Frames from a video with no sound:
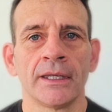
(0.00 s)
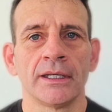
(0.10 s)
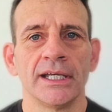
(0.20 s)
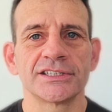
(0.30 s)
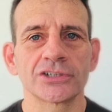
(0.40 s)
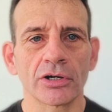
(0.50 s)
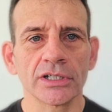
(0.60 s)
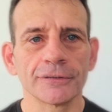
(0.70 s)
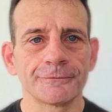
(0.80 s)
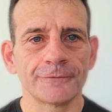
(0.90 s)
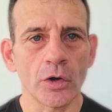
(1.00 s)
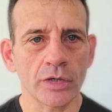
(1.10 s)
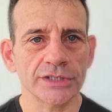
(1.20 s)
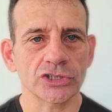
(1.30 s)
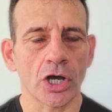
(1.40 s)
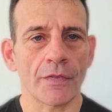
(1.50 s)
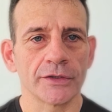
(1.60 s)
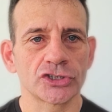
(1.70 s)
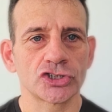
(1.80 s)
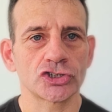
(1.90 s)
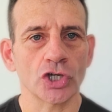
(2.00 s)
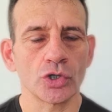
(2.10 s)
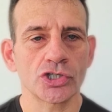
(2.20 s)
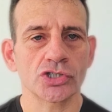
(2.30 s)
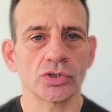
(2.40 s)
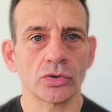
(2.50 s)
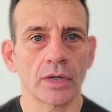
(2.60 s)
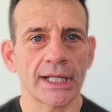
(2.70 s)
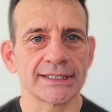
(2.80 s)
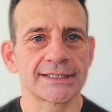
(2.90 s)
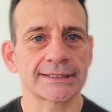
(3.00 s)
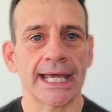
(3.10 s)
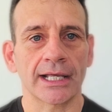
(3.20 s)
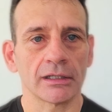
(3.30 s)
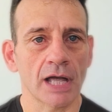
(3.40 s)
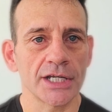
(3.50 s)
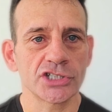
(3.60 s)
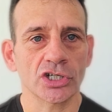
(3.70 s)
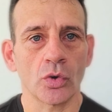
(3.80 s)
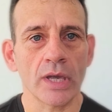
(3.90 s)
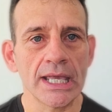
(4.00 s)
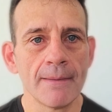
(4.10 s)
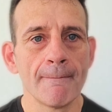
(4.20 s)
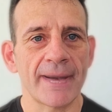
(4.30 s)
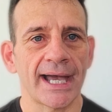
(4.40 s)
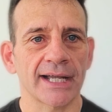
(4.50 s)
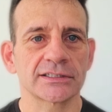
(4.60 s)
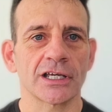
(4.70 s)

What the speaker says: is starting to focus on the social and psychological impacts